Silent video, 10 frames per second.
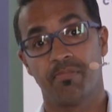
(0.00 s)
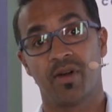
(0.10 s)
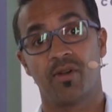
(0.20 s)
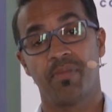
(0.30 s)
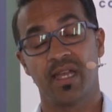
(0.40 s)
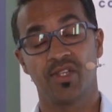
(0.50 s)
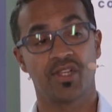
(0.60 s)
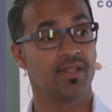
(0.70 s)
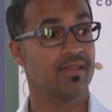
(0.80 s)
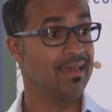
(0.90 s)
per
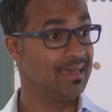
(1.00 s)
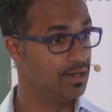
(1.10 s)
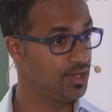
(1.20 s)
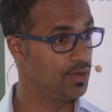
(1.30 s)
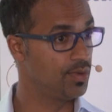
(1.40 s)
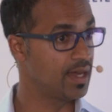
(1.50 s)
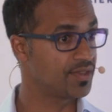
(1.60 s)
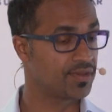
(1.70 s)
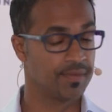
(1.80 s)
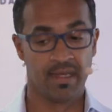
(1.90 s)
patient in the
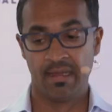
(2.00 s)
US.